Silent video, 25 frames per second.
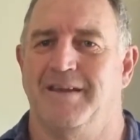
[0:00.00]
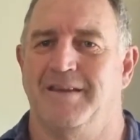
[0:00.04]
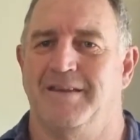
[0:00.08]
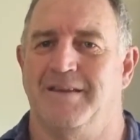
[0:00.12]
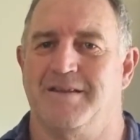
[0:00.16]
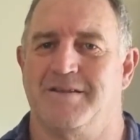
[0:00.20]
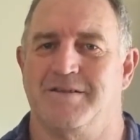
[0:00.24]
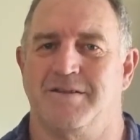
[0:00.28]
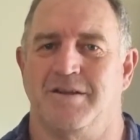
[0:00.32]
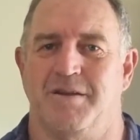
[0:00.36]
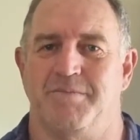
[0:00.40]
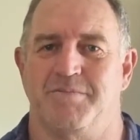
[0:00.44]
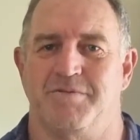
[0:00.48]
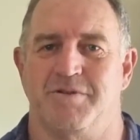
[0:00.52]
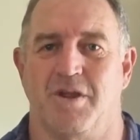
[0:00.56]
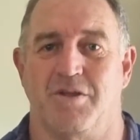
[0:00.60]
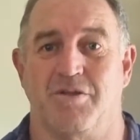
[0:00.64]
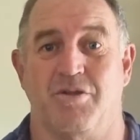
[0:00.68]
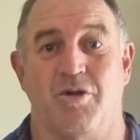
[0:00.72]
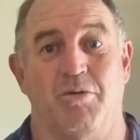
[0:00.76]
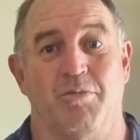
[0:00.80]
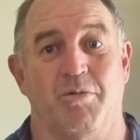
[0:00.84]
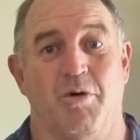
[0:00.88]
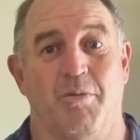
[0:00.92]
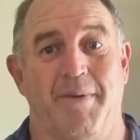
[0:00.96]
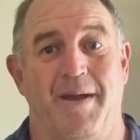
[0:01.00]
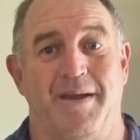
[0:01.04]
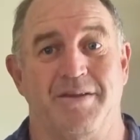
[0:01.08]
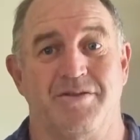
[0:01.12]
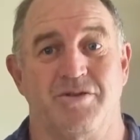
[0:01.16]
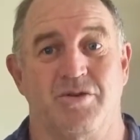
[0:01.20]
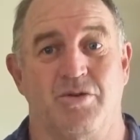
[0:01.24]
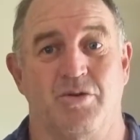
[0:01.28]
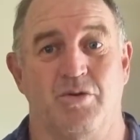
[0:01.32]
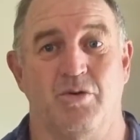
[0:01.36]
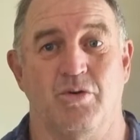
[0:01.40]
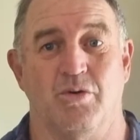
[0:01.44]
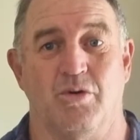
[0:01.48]
This keeps the thermal mass
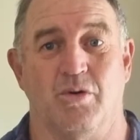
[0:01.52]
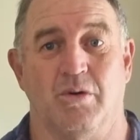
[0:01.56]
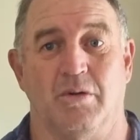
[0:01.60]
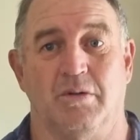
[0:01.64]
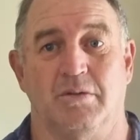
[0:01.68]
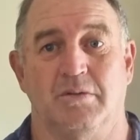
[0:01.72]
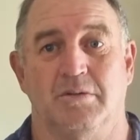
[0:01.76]
cool.